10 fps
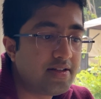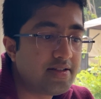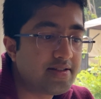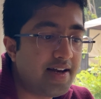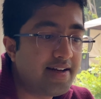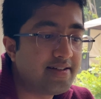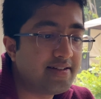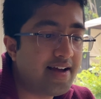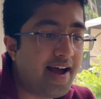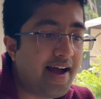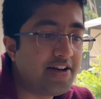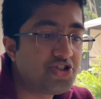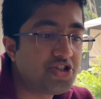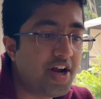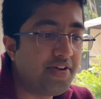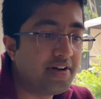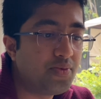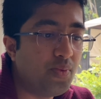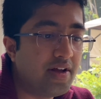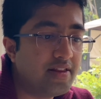select it and share
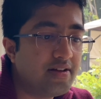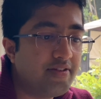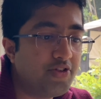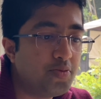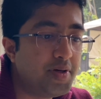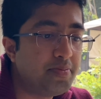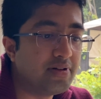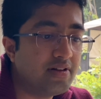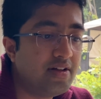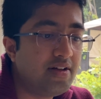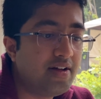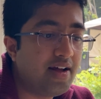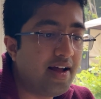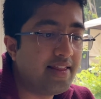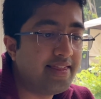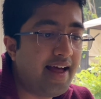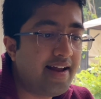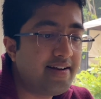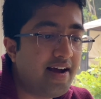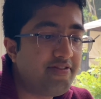it with a few people. And
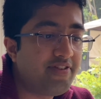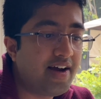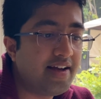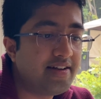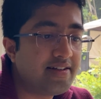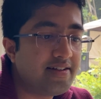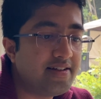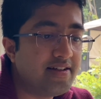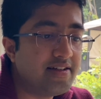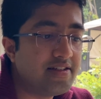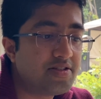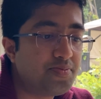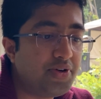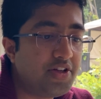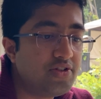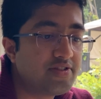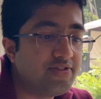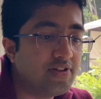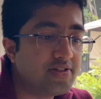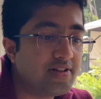that I find is pretty
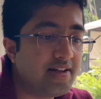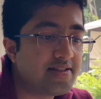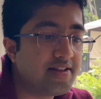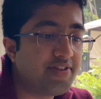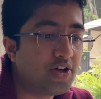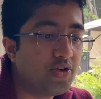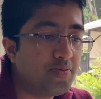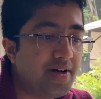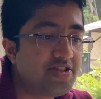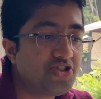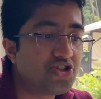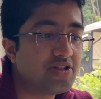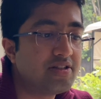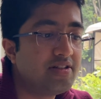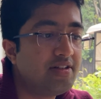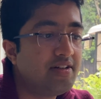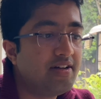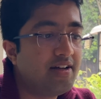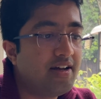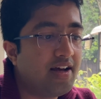useful. So let's say if I go to Messenger
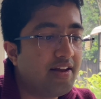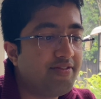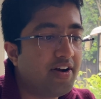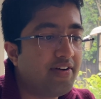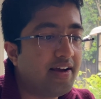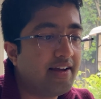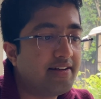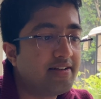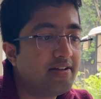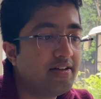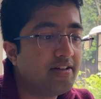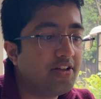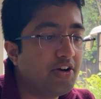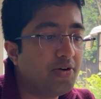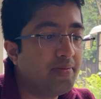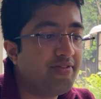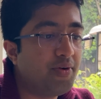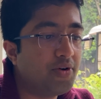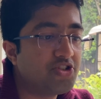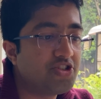and if I write, if I
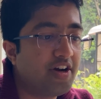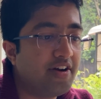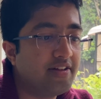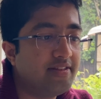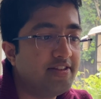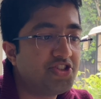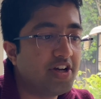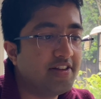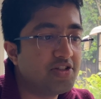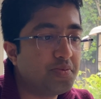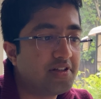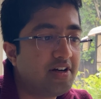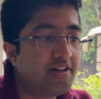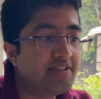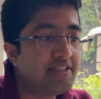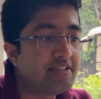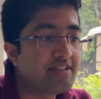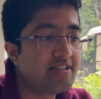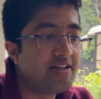want to share this with Kanyes,